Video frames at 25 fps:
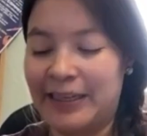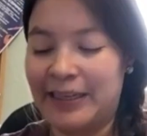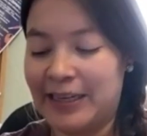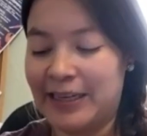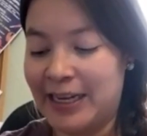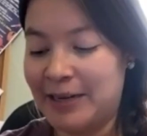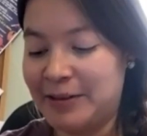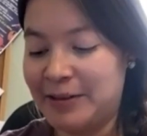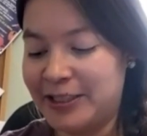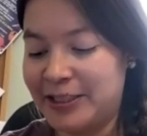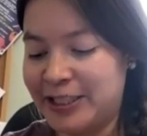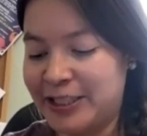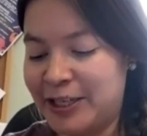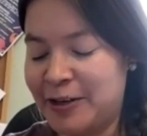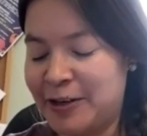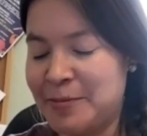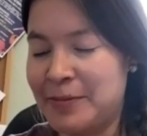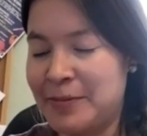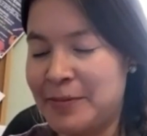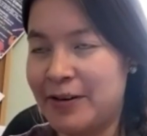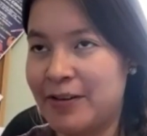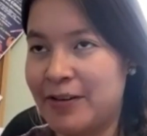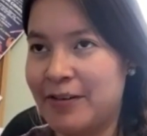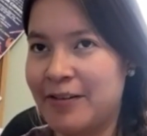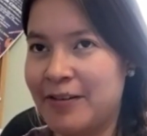like, I
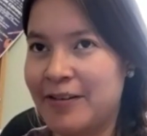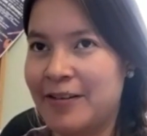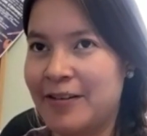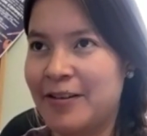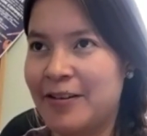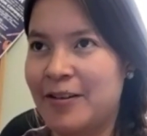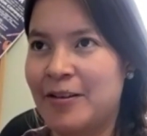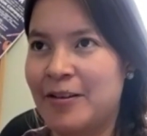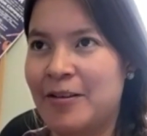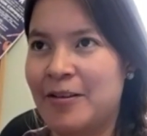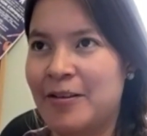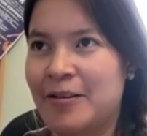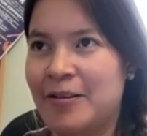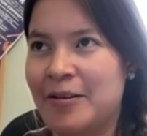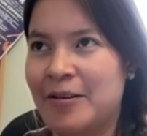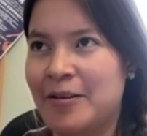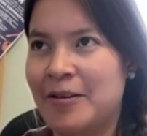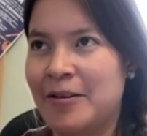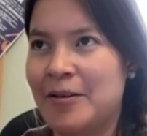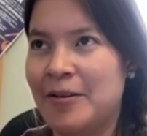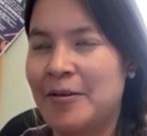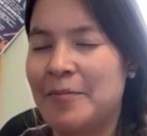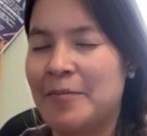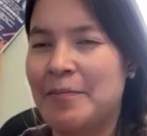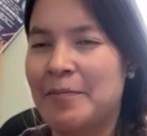share
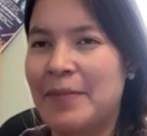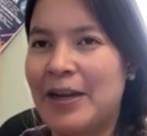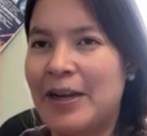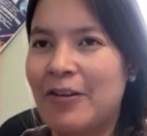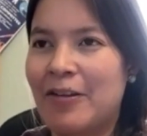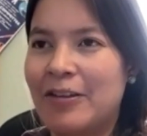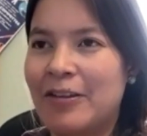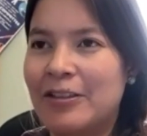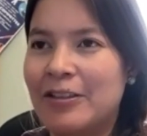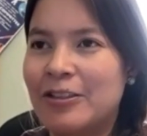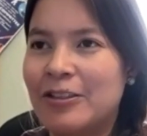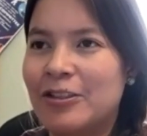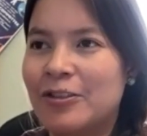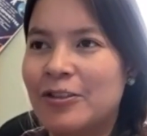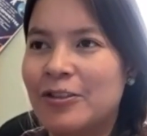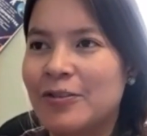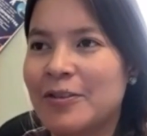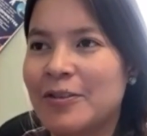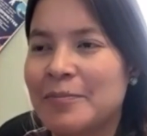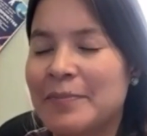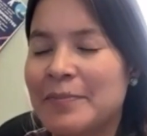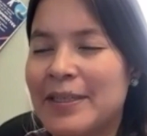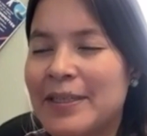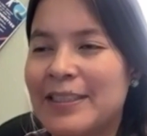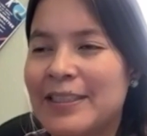my knowledge
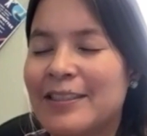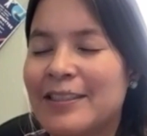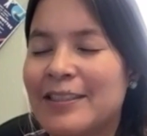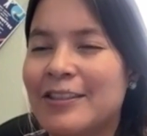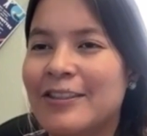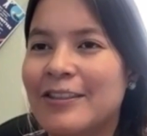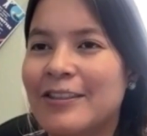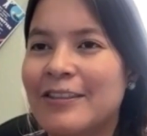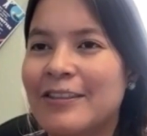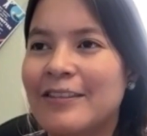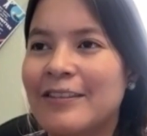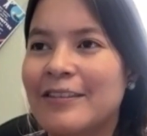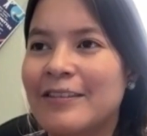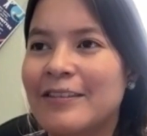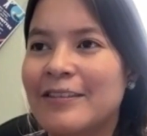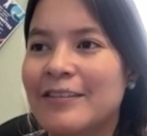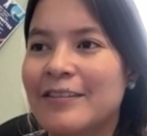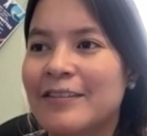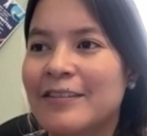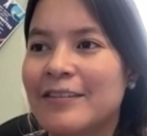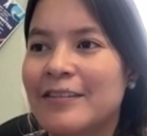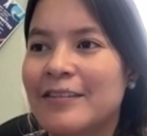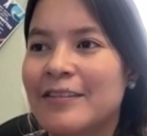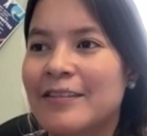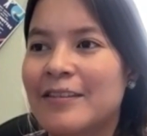with my
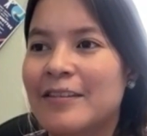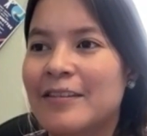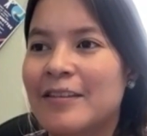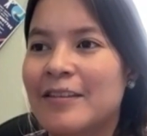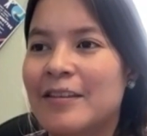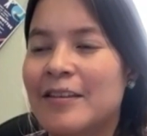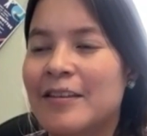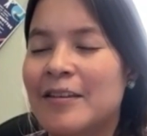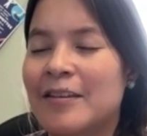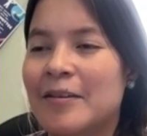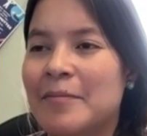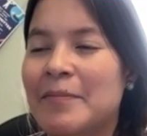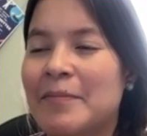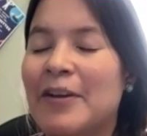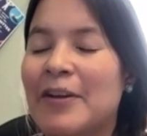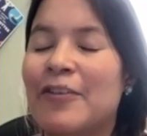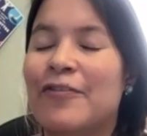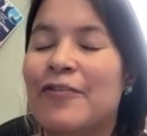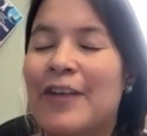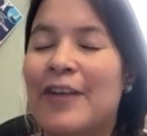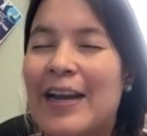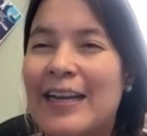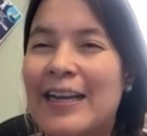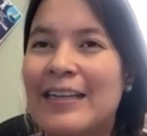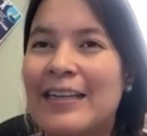sisters, my
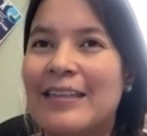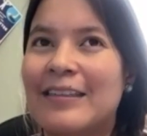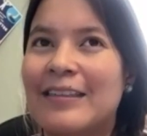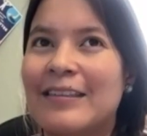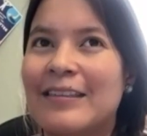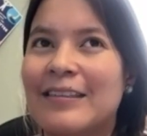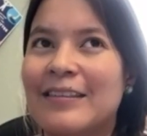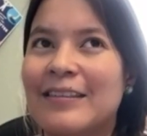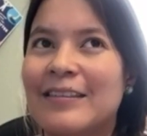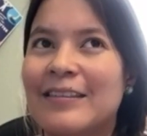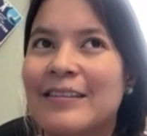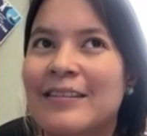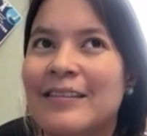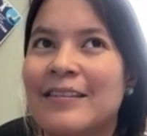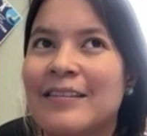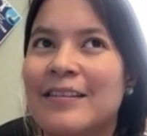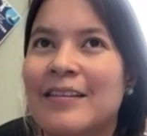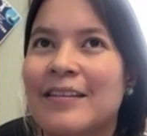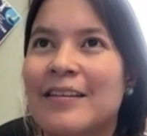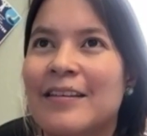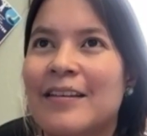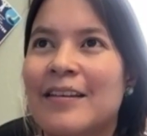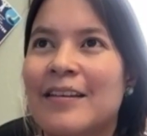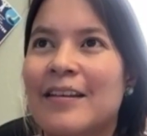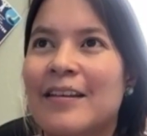friends,
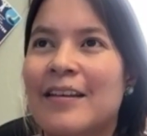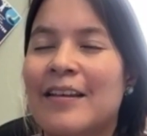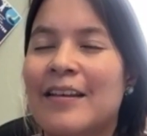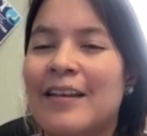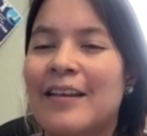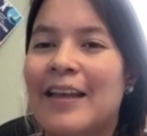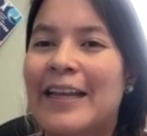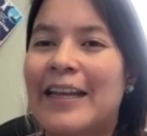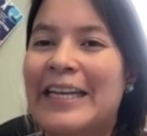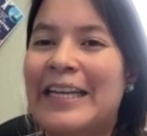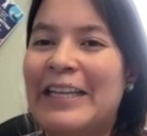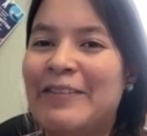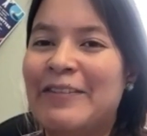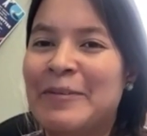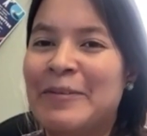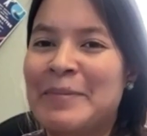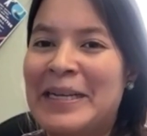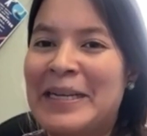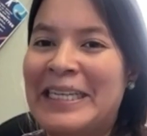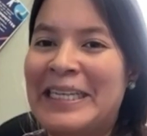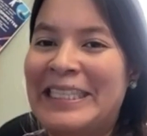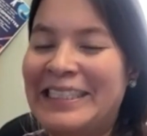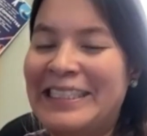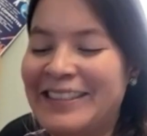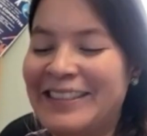and even
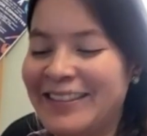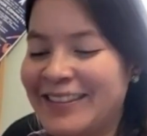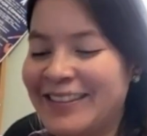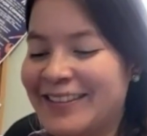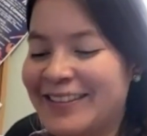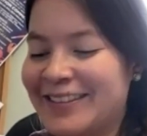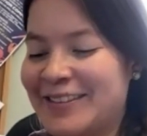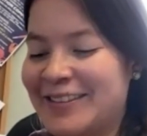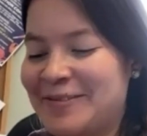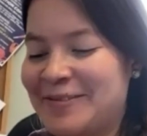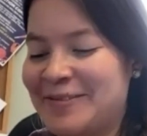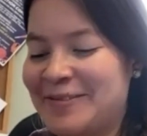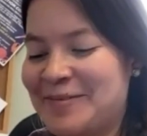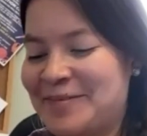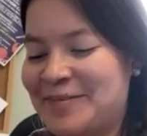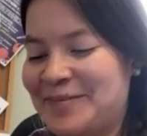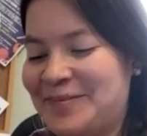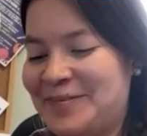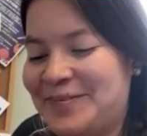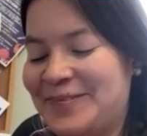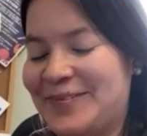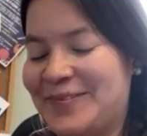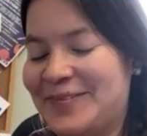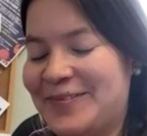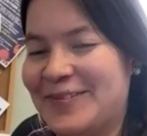my nieces.
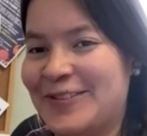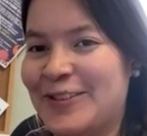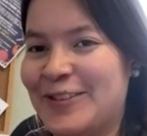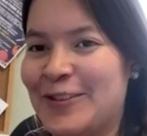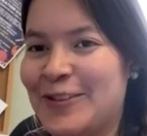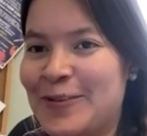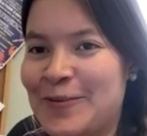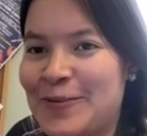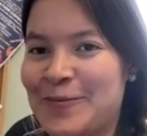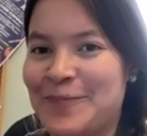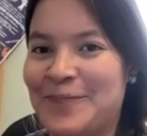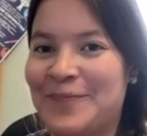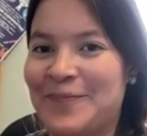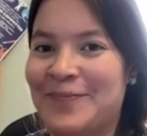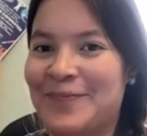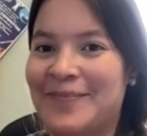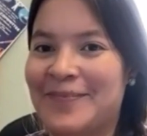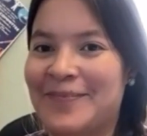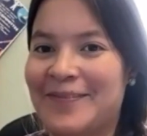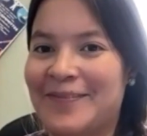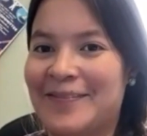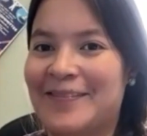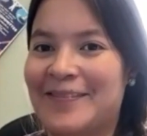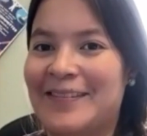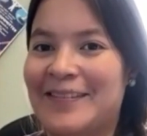So
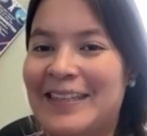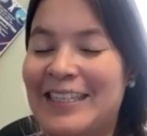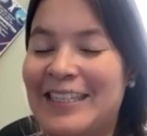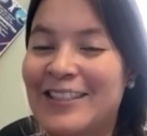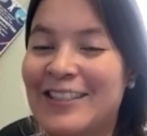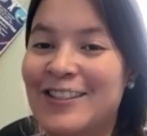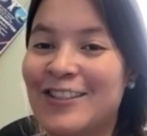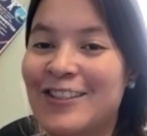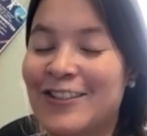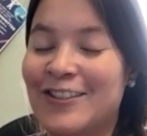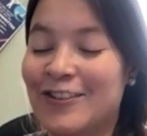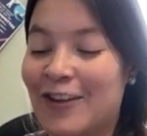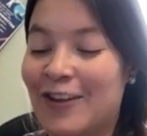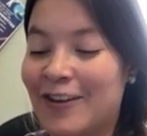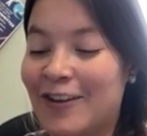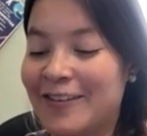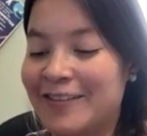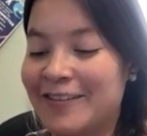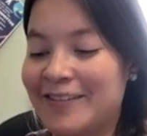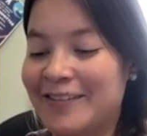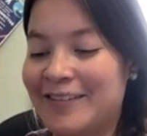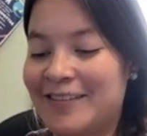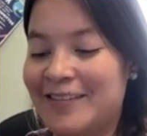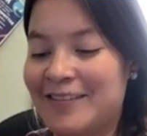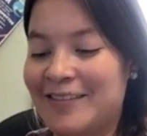it's a
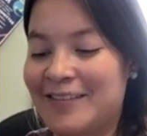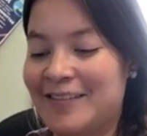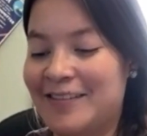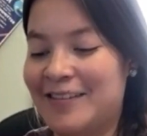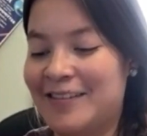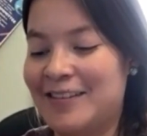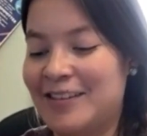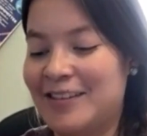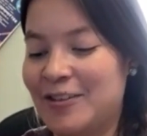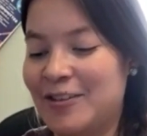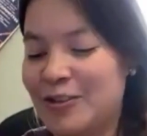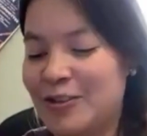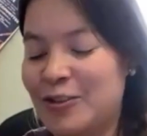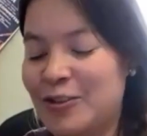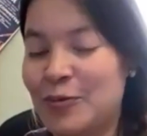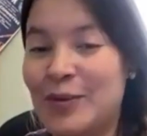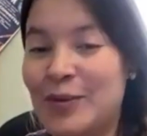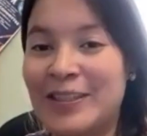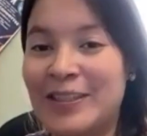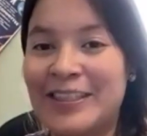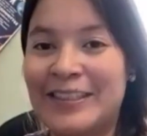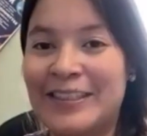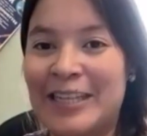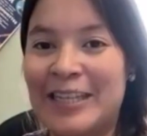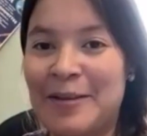start. It's
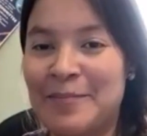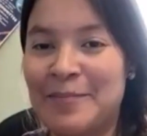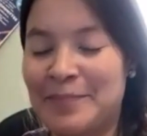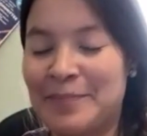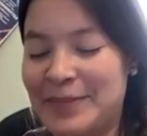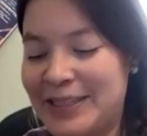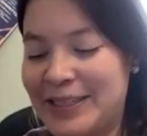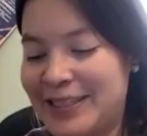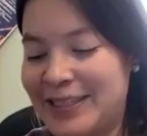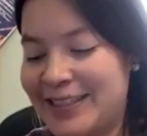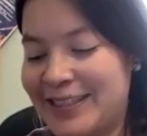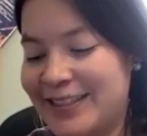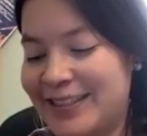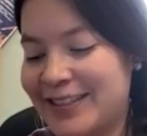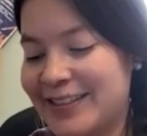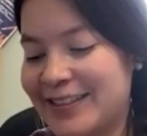one step, but